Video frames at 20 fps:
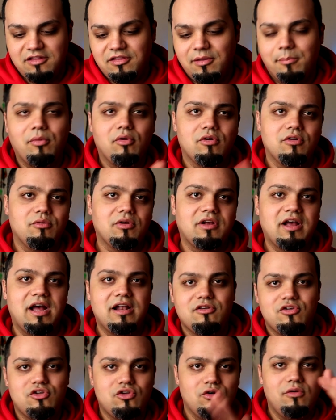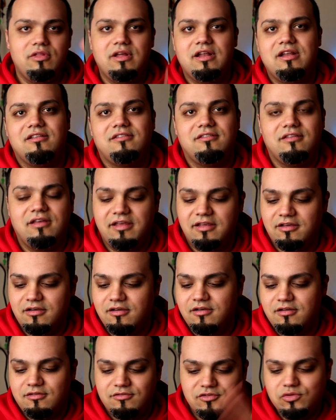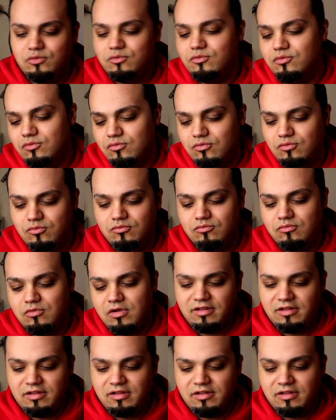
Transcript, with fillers: the border would kind of show that it's like uh, two,